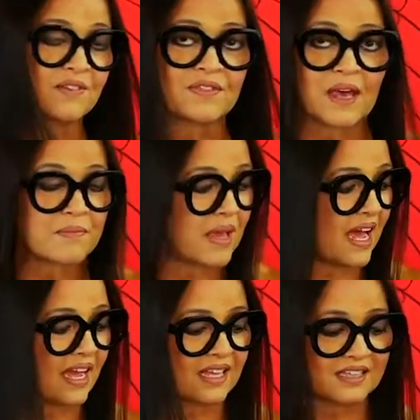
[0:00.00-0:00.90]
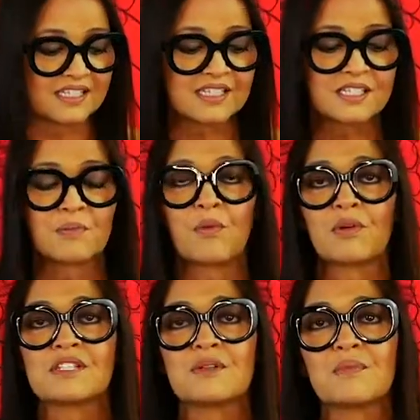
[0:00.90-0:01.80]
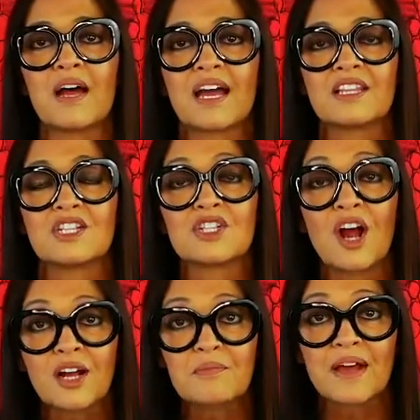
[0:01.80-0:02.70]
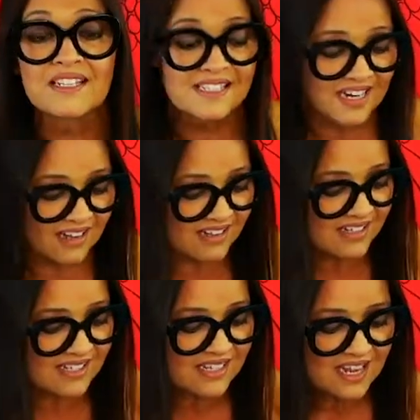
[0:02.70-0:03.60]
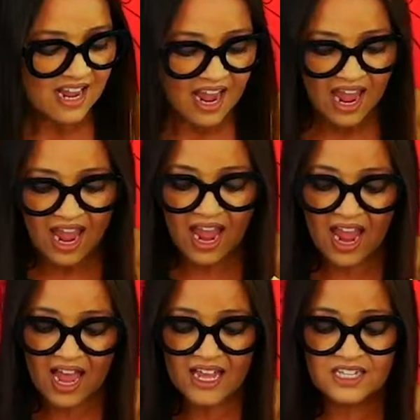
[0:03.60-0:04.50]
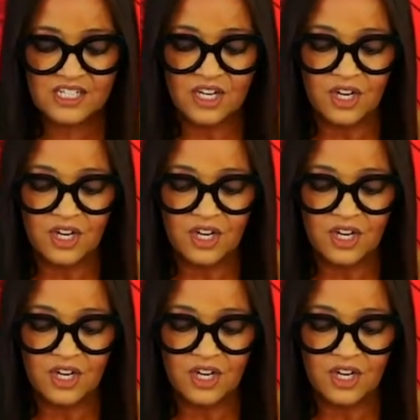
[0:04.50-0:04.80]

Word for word: of that bag, this is an important supply, the chalk pastels, and